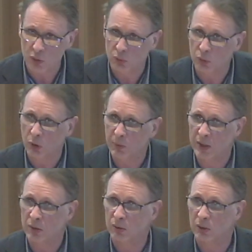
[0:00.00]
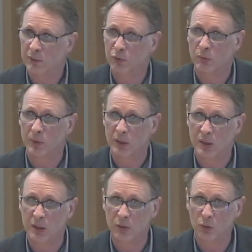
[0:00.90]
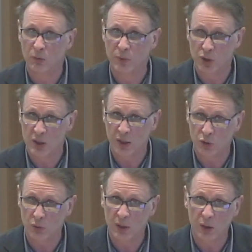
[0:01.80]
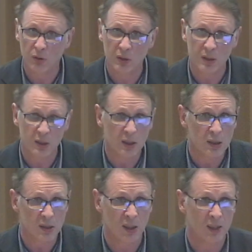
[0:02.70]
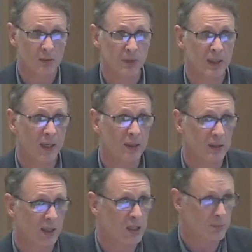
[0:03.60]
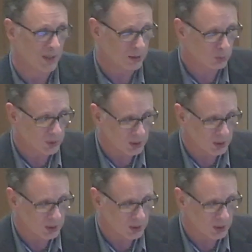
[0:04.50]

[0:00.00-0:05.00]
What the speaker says: to represent the Li-Fraumeni syndrome, which is actually a disease that can be characterized by 3